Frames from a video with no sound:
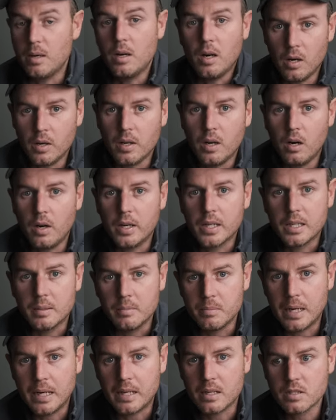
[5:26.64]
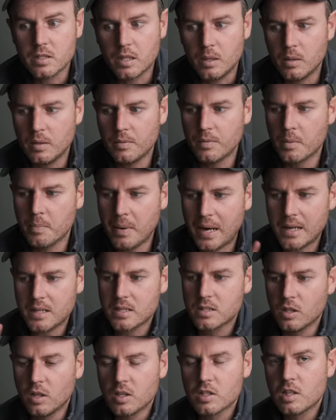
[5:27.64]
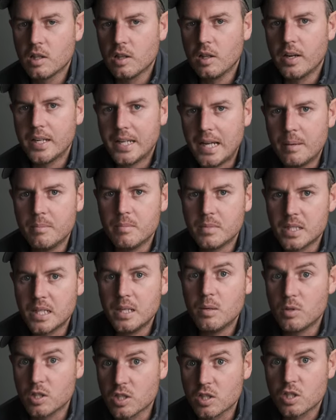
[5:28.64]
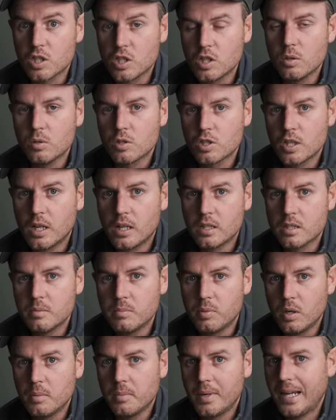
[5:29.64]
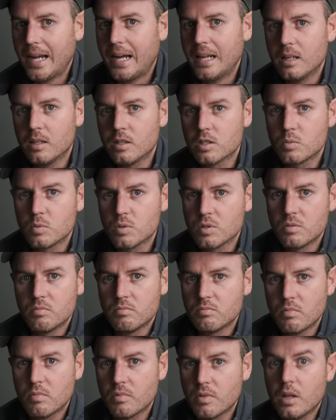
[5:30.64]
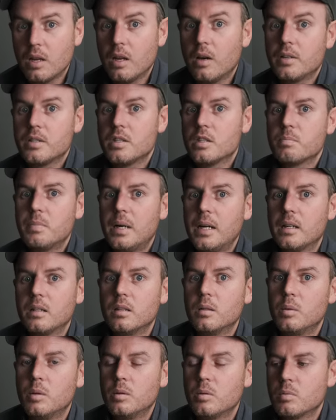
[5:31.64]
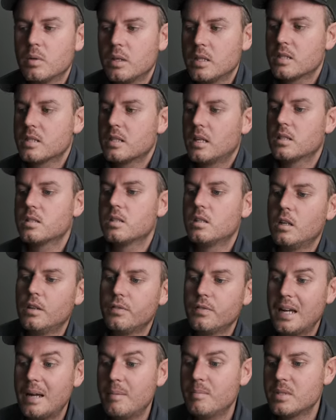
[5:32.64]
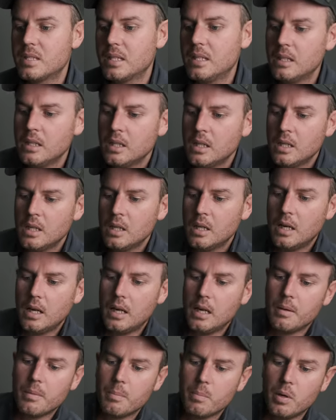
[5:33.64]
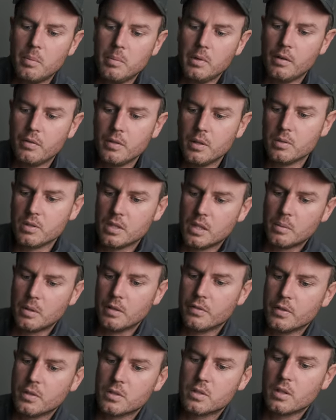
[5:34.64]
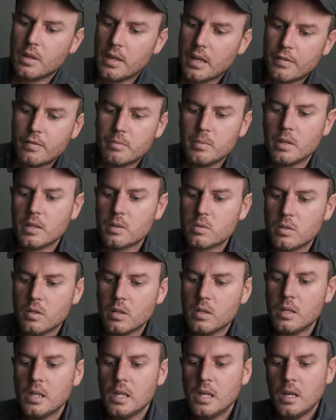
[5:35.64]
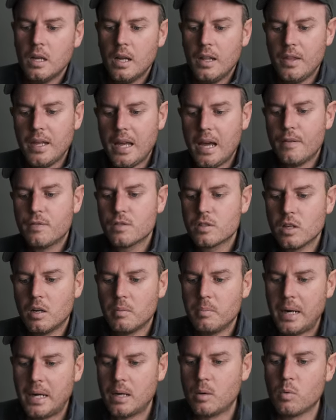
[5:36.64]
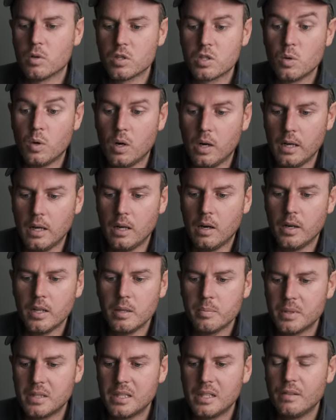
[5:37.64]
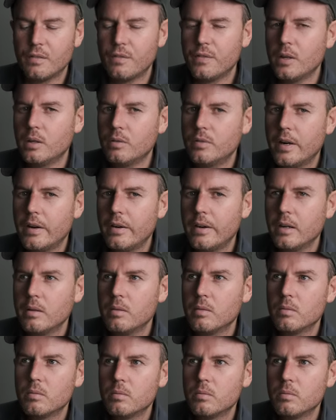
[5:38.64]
On a hiking bag. So the bag's nice and light, empty, which is a huge starting point. My Atlas wasn't the lightest bag in the world when it started off, empty. Put me off using it when I first got it, if I'm honest with you. The F-stop bag was quite light, but didn't feel very